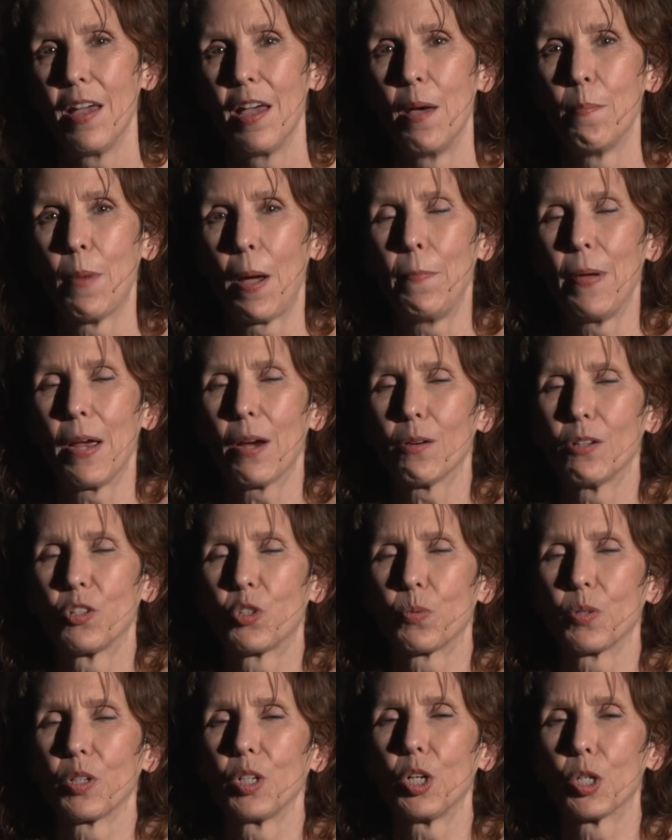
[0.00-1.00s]
And my
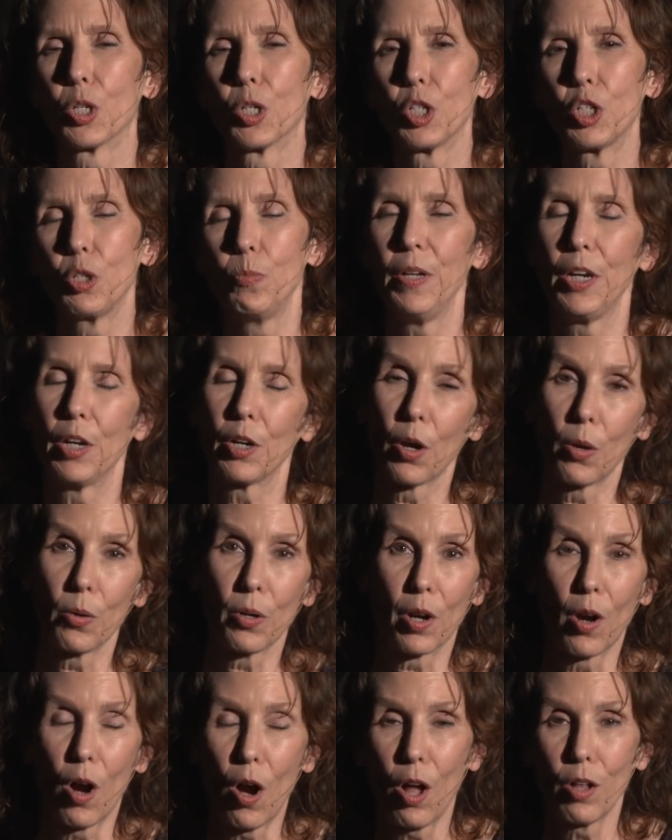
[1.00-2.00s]
parents really urged me to go to
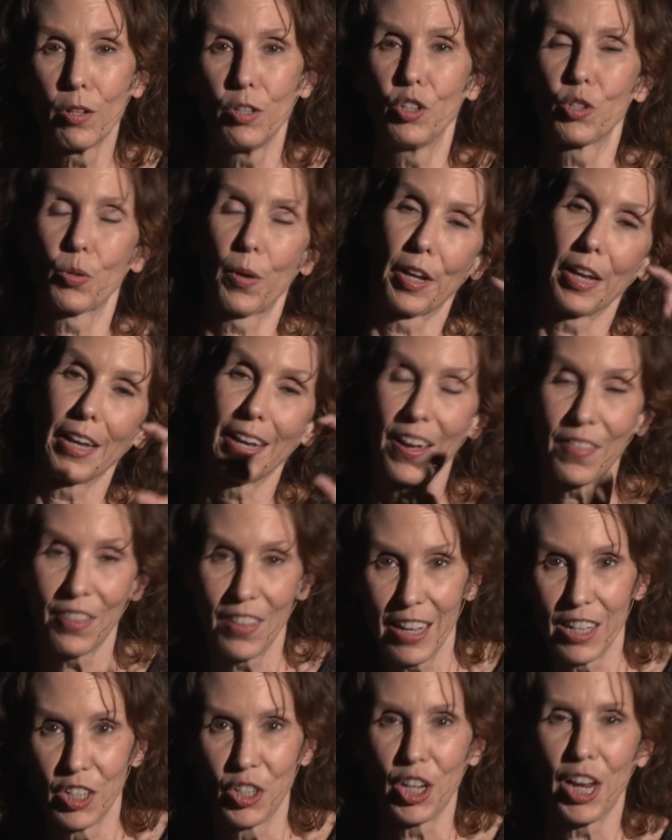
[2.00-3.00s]
college so I could get
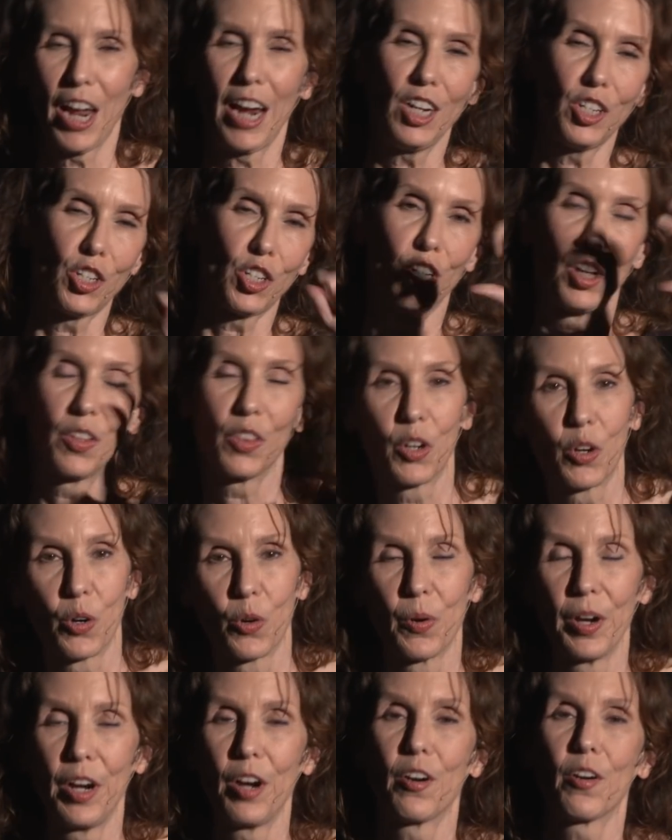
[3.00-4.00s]
the education and the
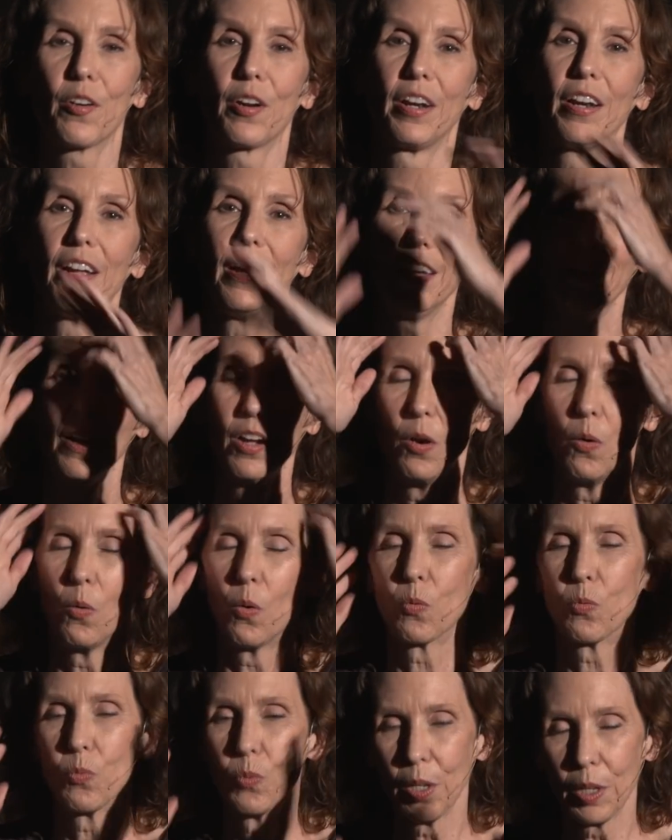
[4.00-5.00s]
career, and
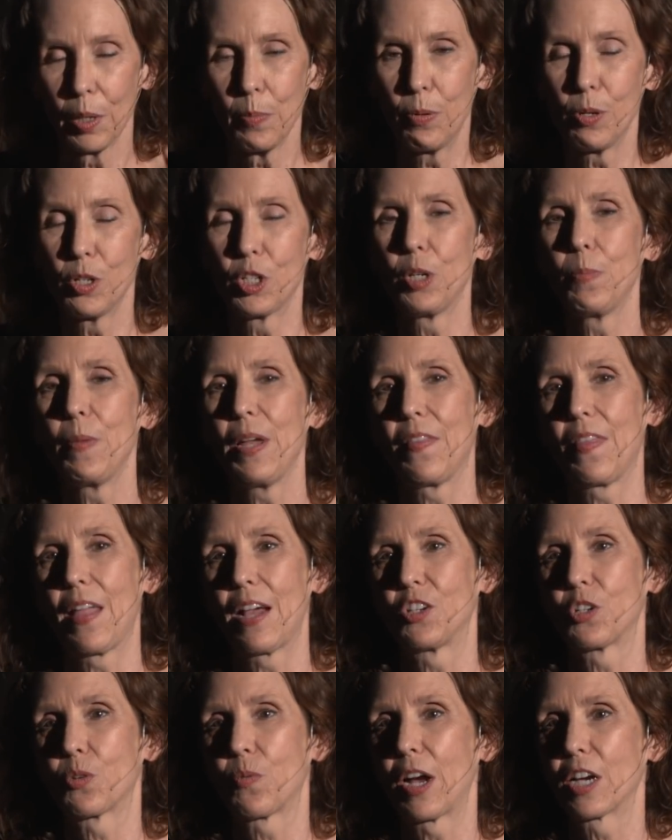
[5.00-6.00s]
were really pushing me in
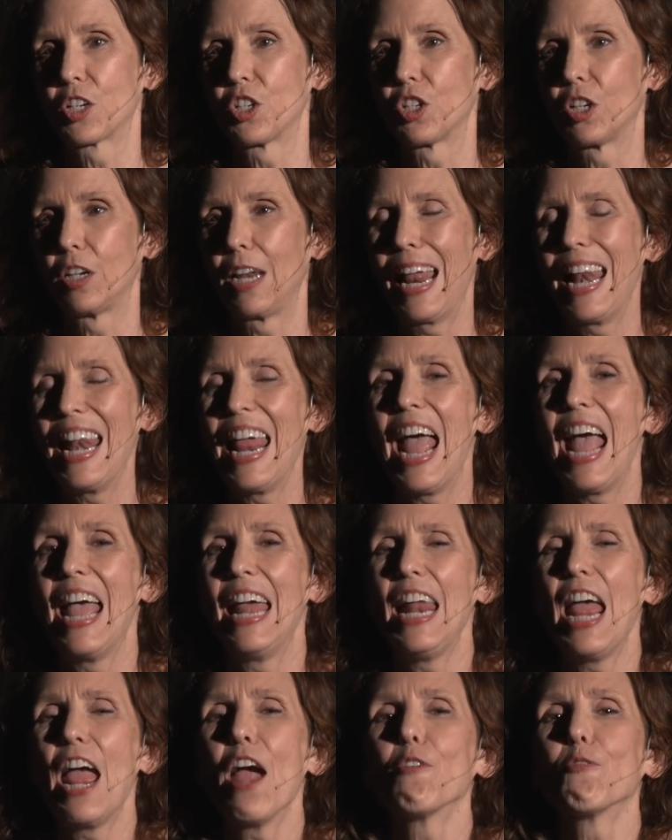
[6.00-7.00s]
that direction.
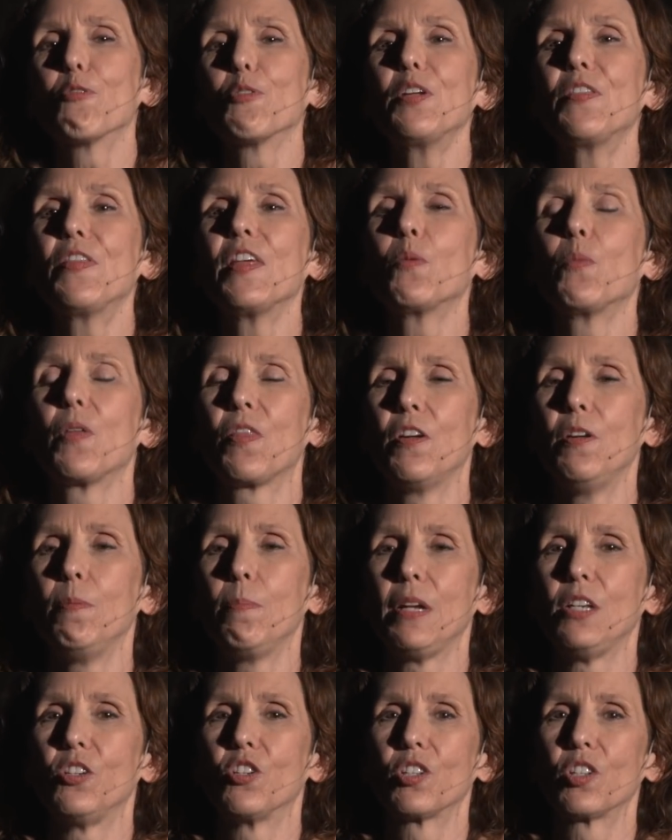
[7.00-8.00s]
And everything within
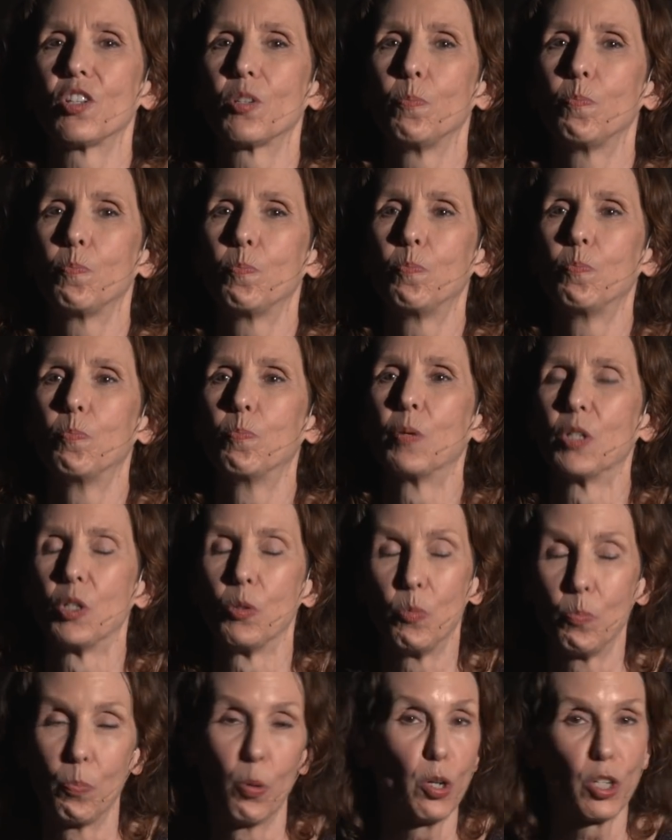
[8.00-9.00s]
me just
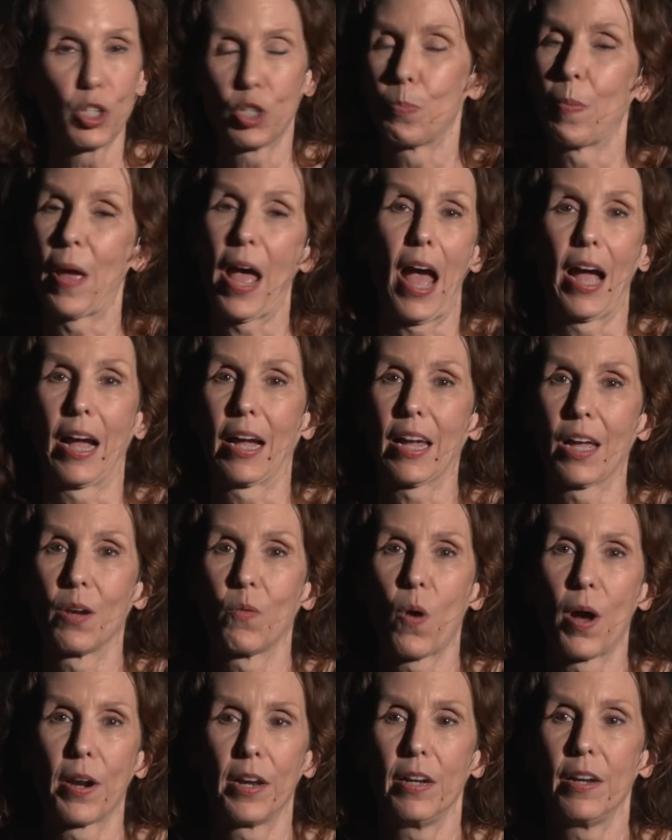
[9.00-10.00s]
pushed back and
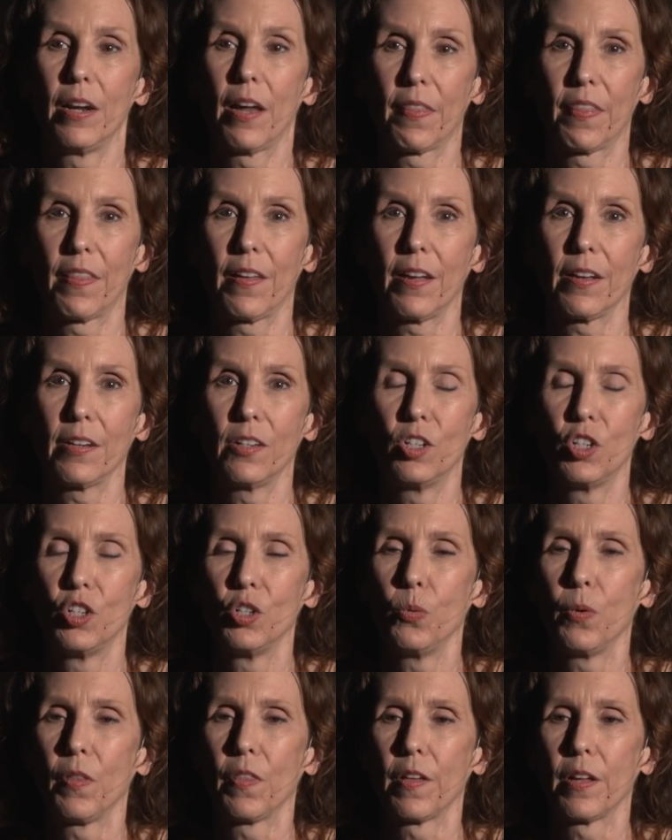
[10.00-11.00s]
wanted nothing to
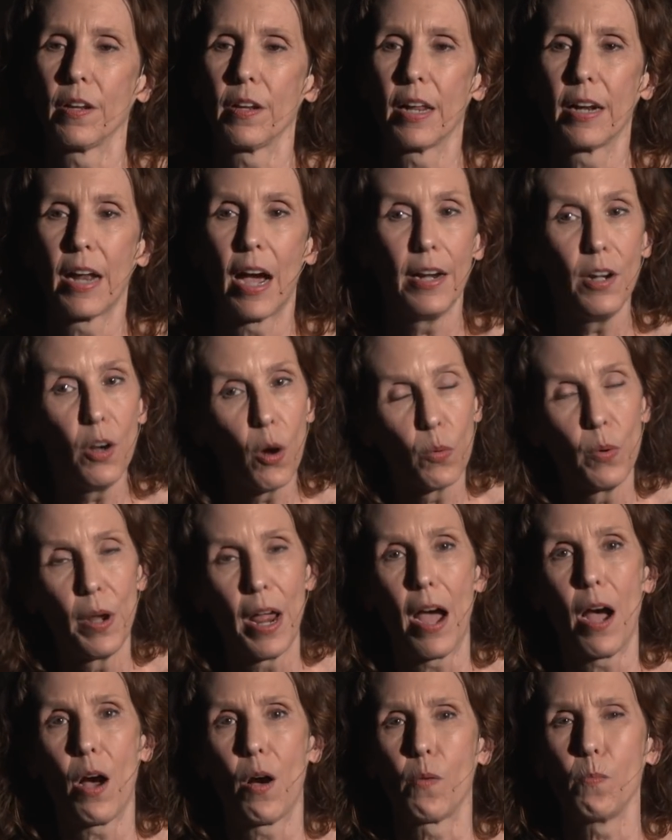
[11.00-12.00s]
do with it. And I know
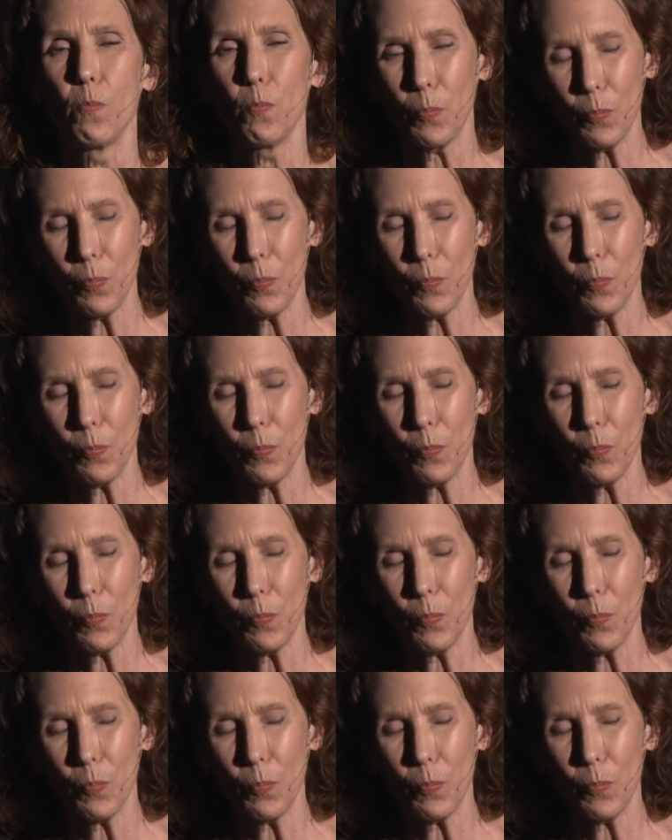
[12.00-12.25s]
now